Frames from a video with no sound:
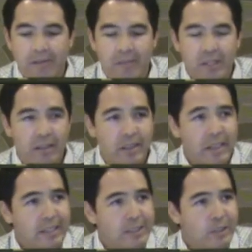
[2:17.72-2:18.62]
The other
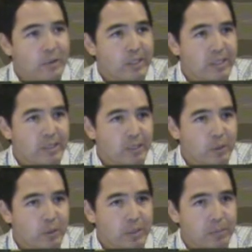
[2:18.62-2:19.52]
thing is, do we see a
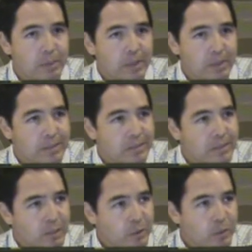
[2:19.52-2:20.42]
dose response?
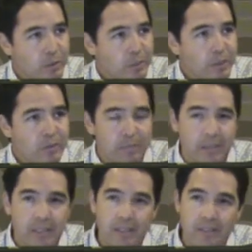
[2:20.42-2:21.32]
So as we move up
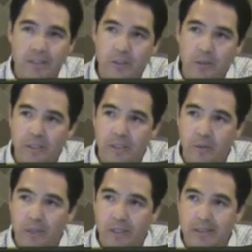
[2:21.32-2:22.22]
in
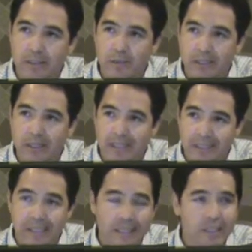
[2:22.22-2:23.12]
concentration range, do we
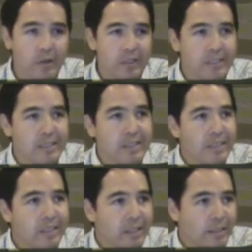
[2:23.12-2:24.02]
see an
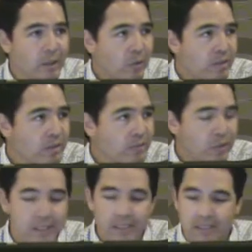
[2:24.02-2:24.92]
increase in our relative
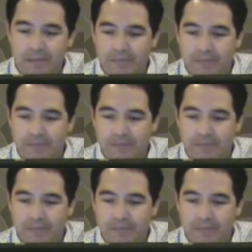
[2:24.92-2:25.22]
risk?